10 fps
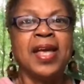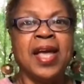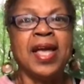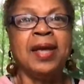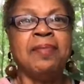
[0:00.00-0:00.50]

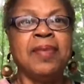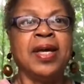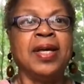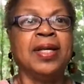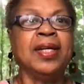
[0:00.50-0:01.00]

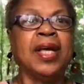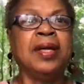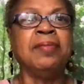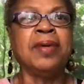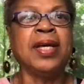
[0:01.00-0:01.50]
Amen,
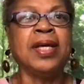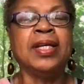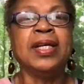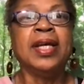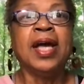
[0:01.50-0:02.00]

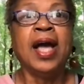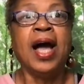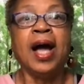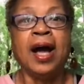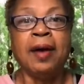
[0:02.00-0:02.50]
amen.
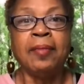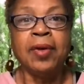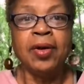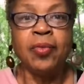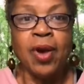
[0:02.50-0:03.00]

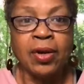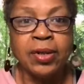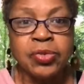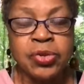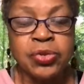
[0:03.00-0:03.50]

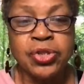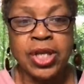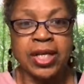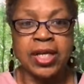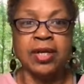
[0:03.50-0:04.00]
Welcome to
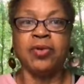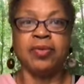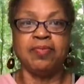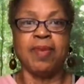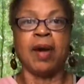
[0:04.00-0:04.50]
Check In
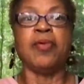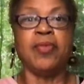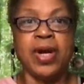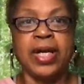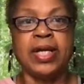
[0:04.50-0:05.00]
with Mama
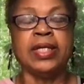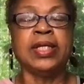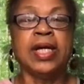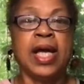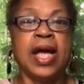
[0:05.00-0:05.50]
Wade,
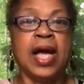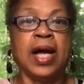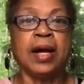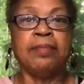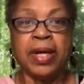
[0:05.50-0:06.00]

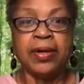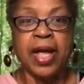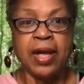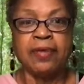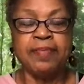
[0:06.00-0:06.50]
Better
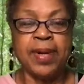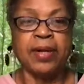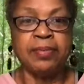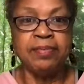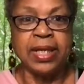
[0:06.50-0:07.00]
Health,
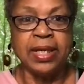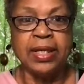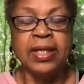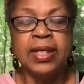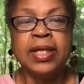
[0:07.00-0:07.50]
Better
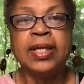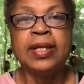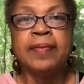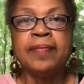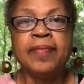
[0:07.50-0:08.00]
Me,
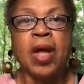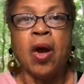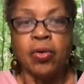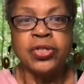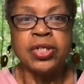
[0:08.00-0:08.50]

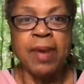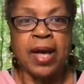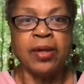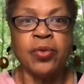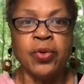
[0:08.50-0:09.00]
hosted
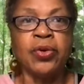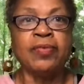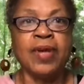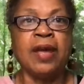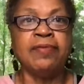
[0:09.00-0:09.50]
by the Word
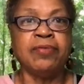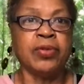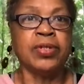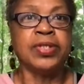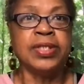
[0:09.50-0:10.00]
of Life
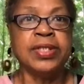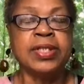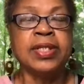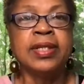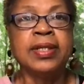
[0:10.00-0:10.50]
Voices.